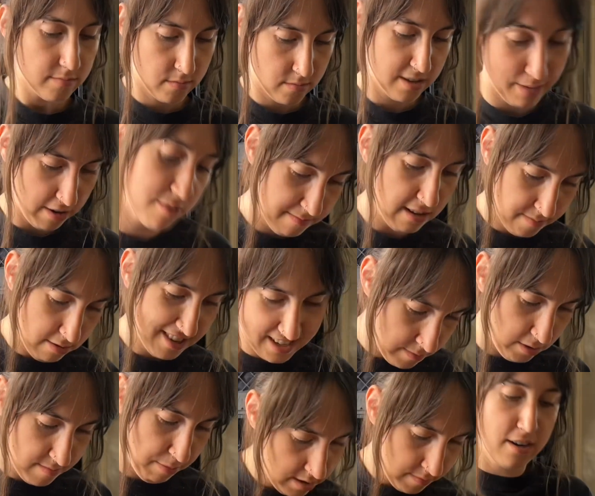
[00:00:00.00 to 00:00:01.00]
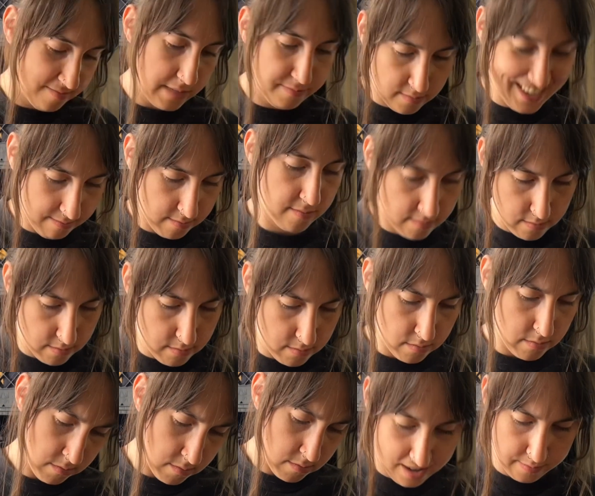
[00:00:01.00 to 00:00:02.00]
Now I'm just seam
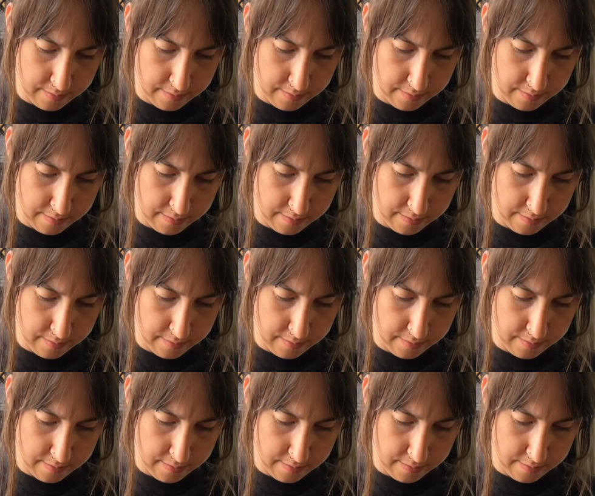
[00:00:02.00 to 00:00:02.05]
ripping